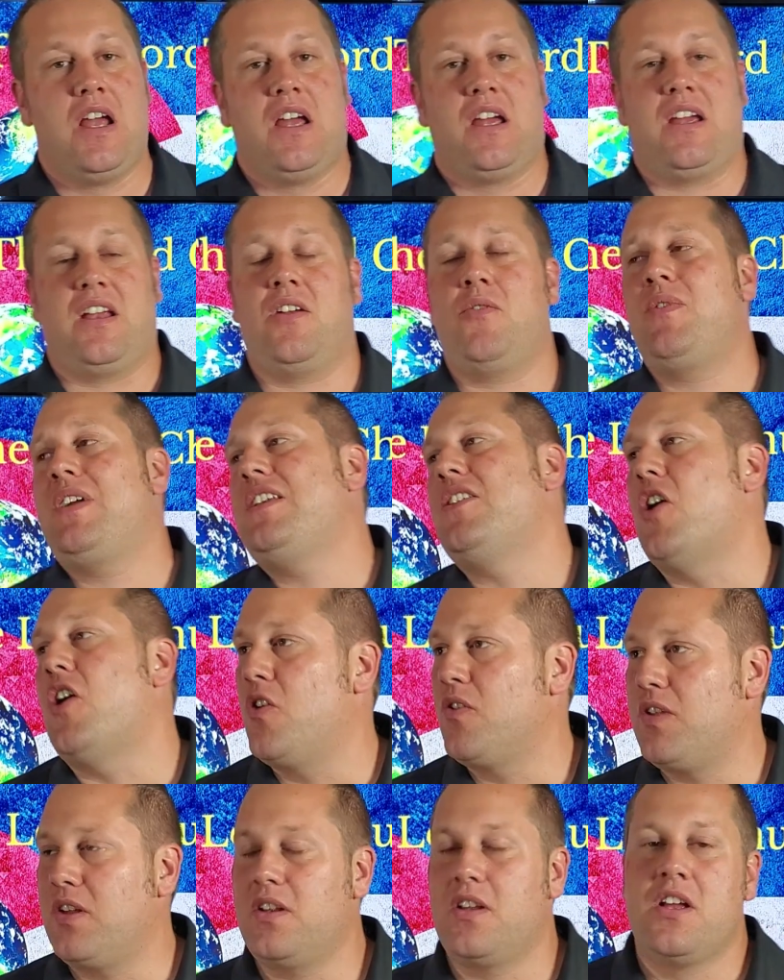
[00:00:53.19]
And we
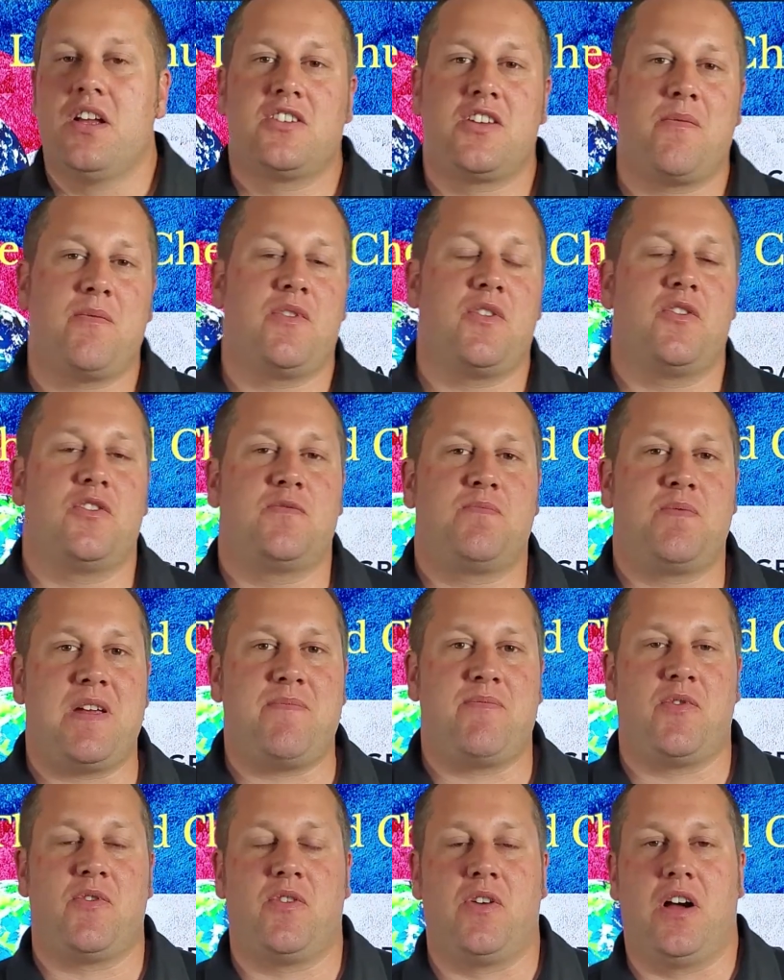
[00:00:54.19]
know that some of those
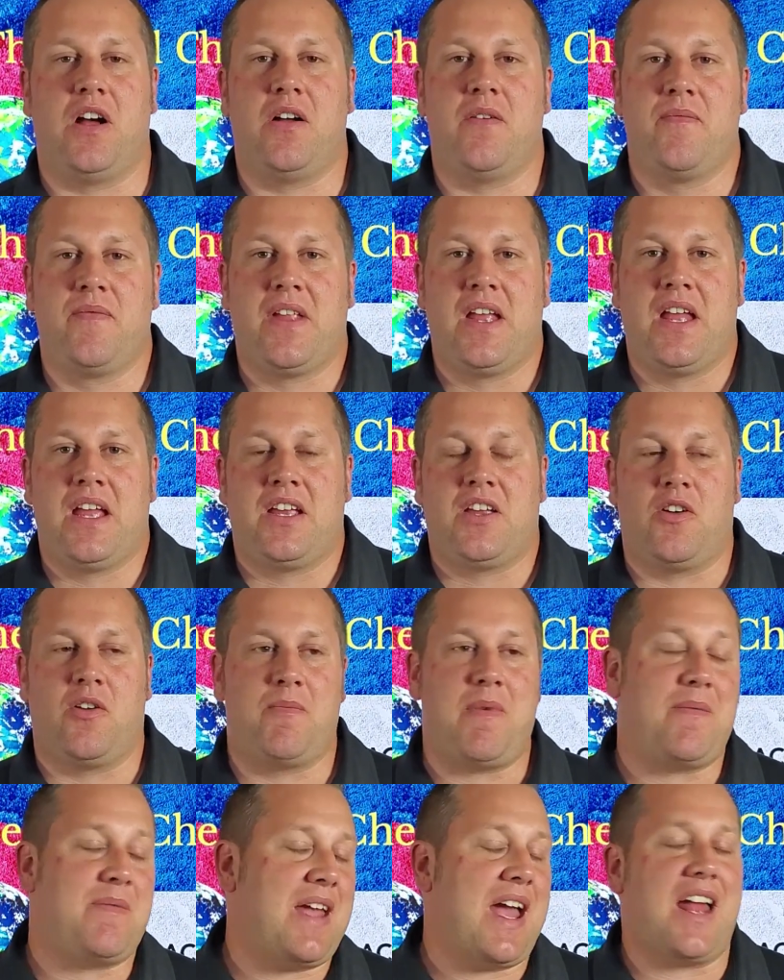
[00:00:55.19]
people,
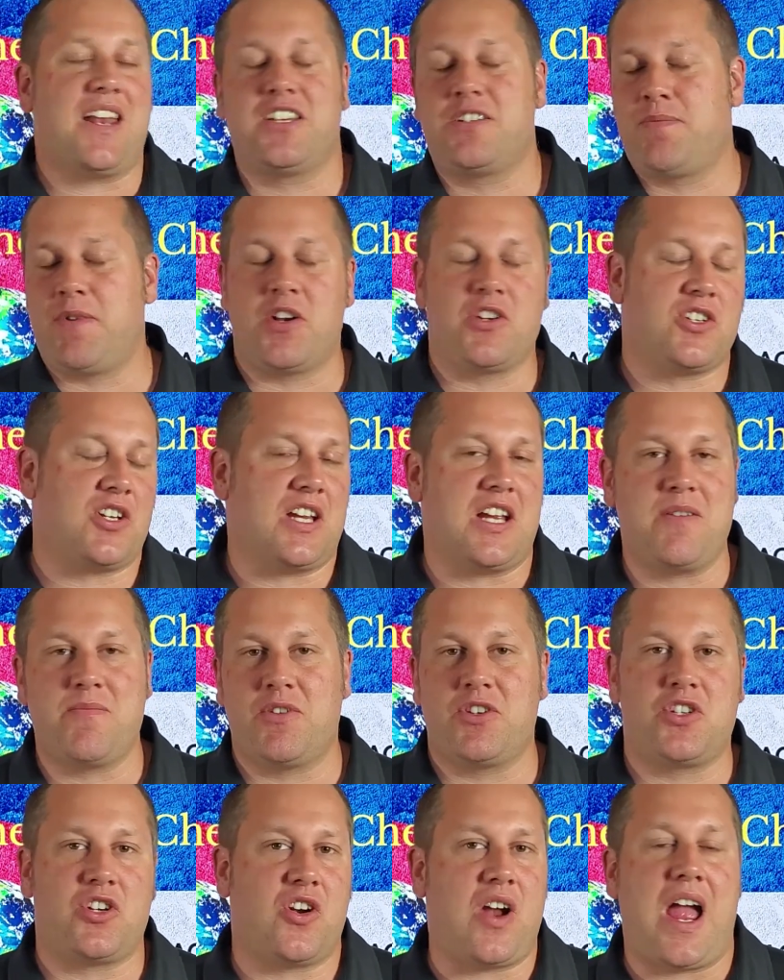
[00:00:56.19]
maybe had a spiritually
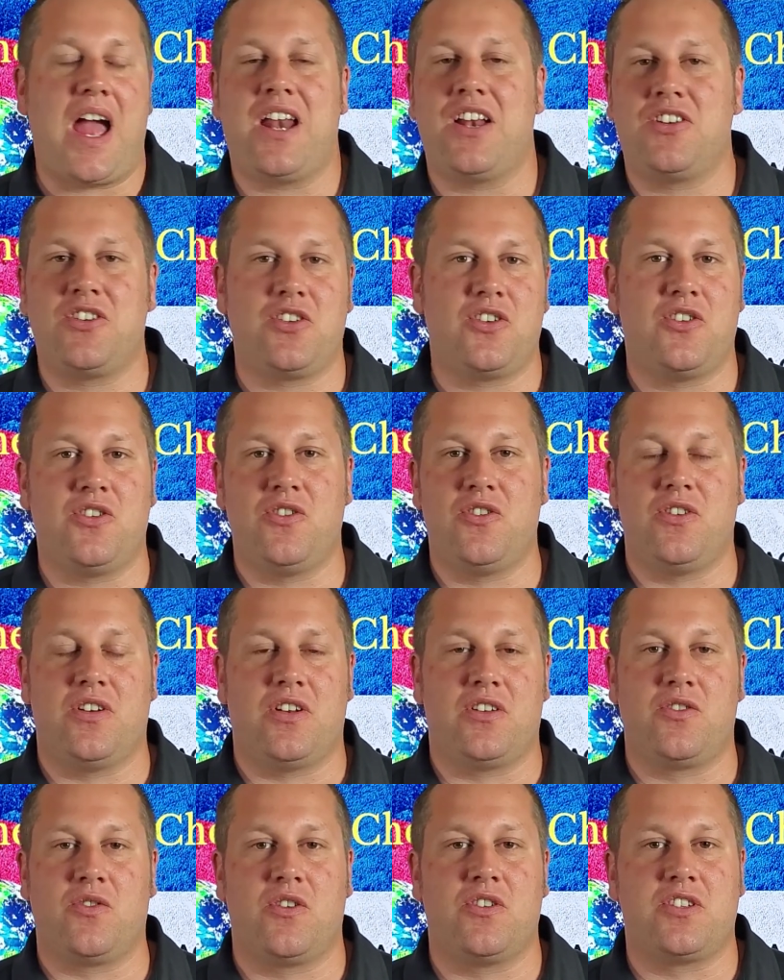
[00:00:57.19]
immature
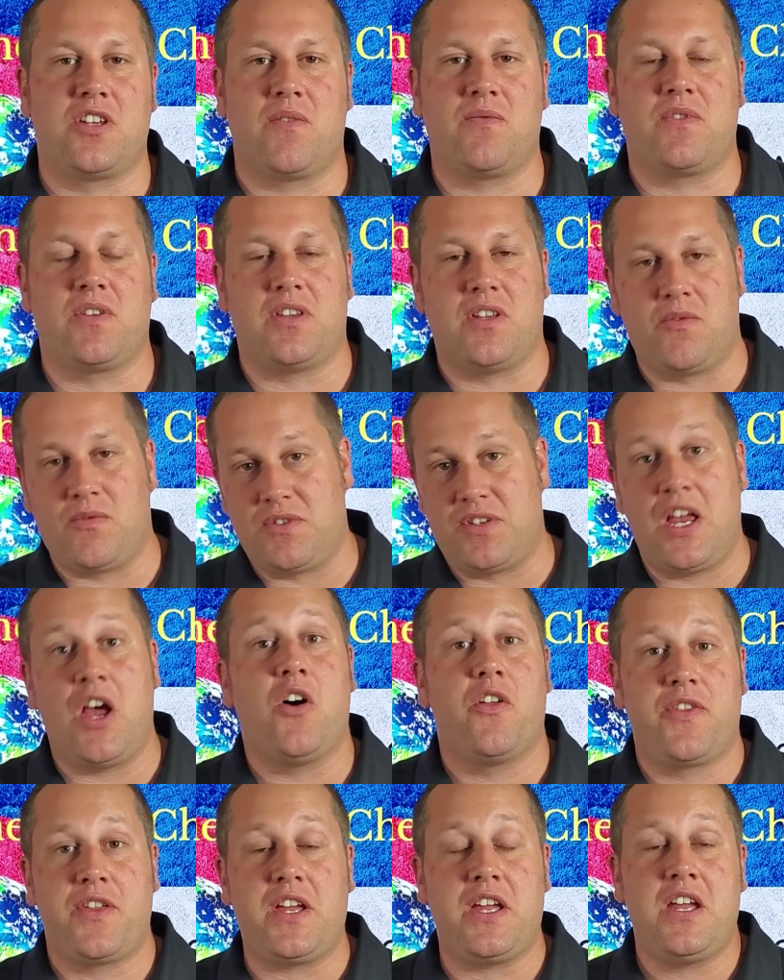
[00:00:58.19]
attitude towards something that was
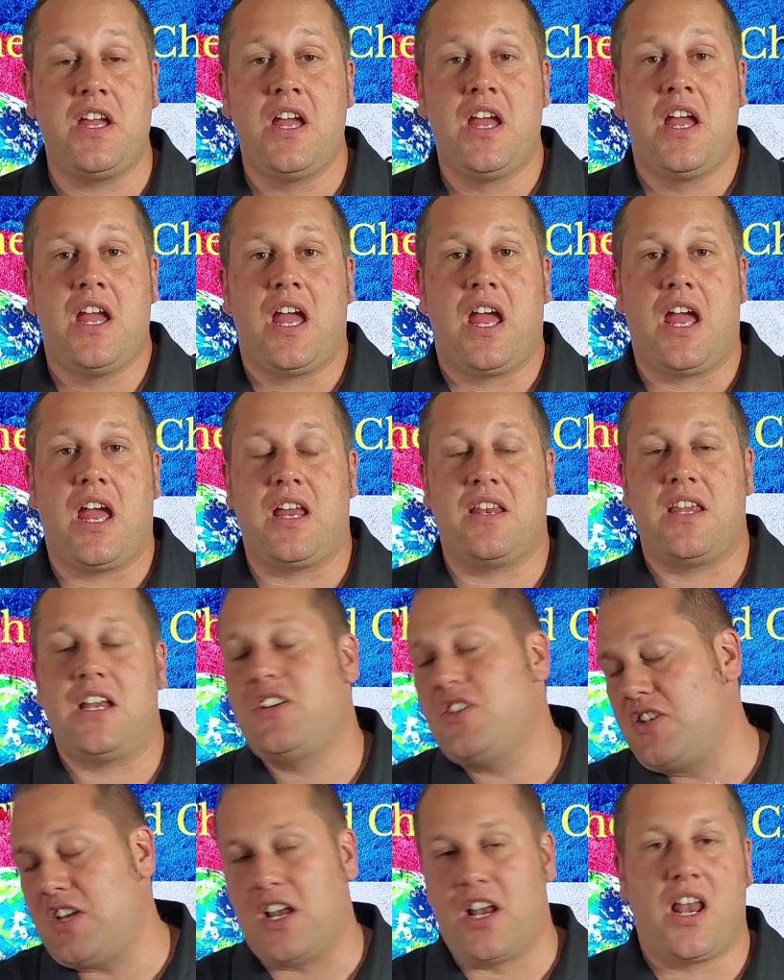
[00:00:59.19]
healthy, and they
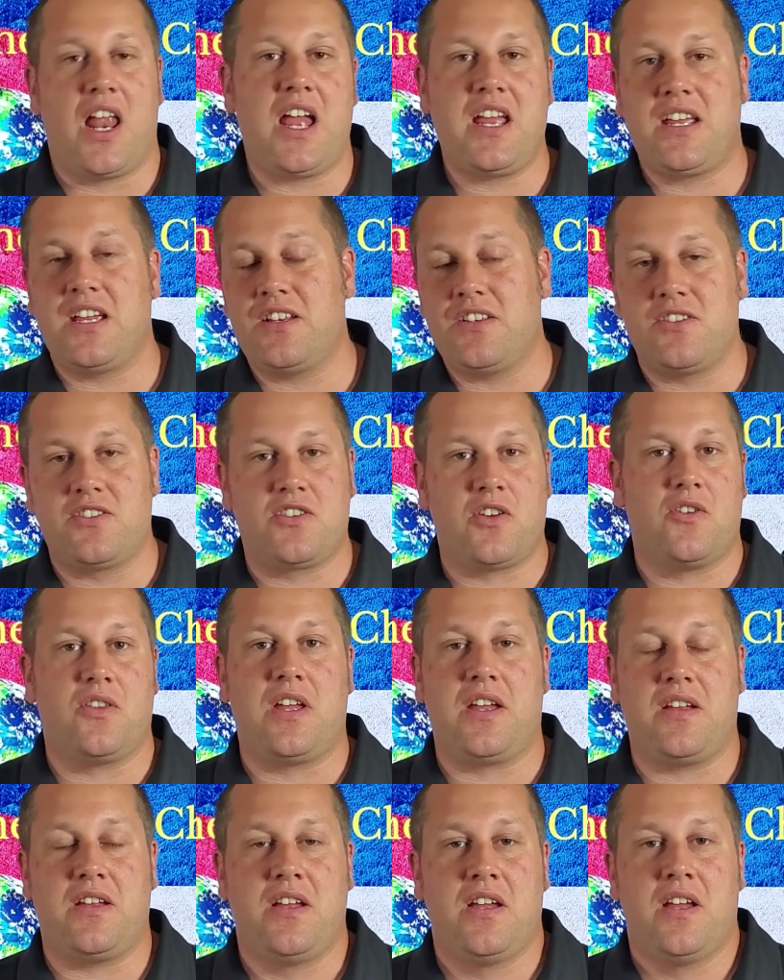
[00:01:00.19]
just didn't like it, and so
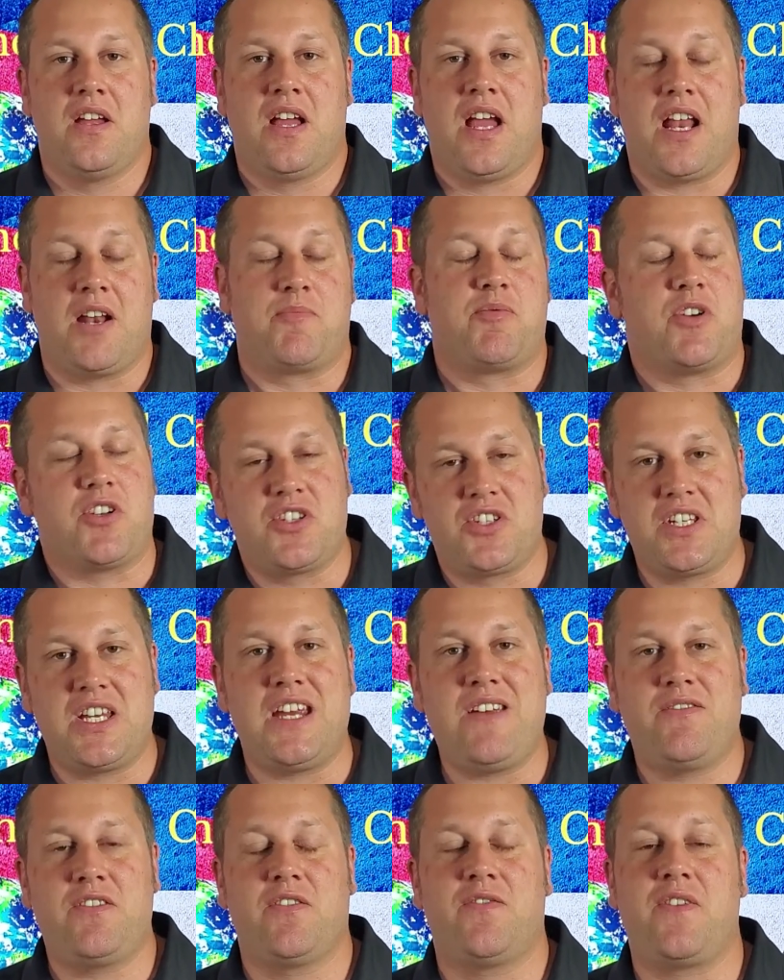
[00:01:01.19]
they had a
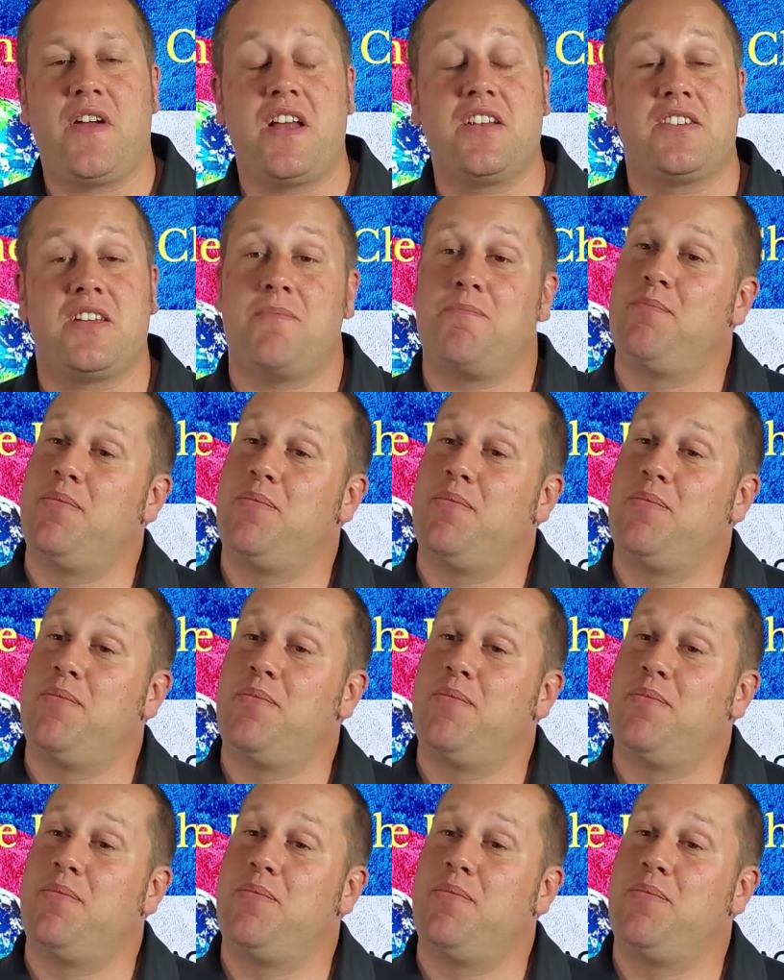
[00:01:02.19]
perceived offense.